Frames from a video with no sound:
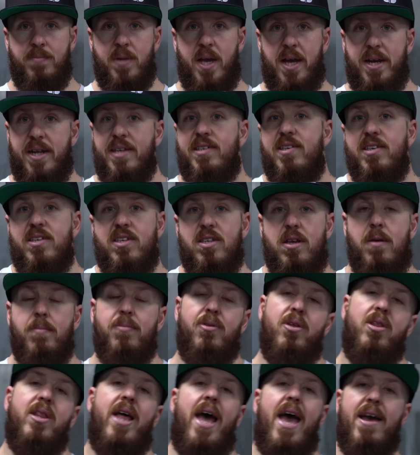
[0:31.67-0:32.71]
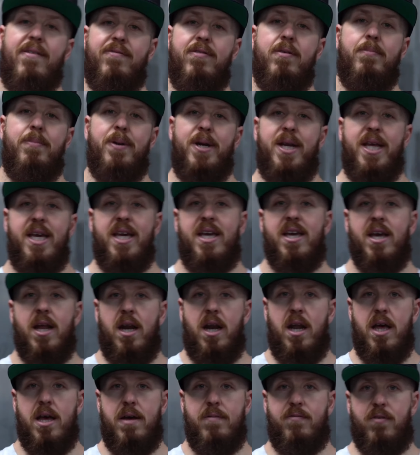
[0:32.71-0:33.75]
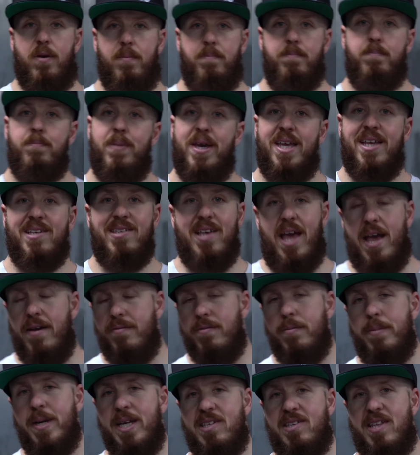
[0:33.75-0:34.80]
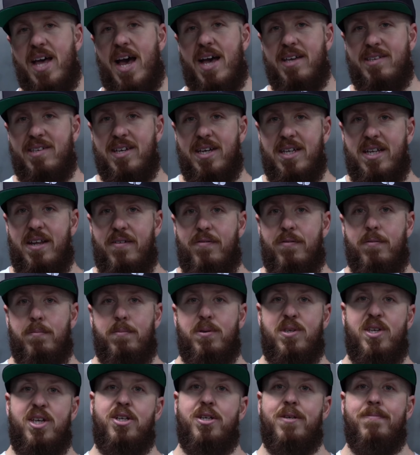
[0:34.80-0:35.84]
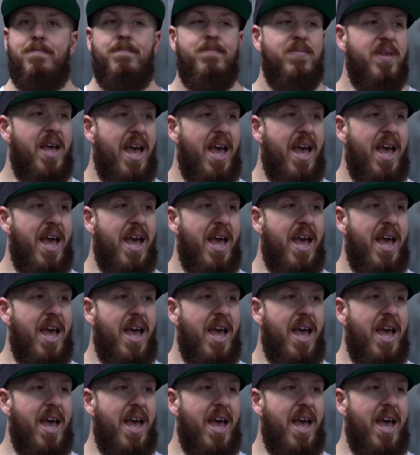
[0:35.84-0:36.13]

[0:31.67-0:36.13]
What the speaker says: And this is something that everybody can learn from, because everybody starts at a different position.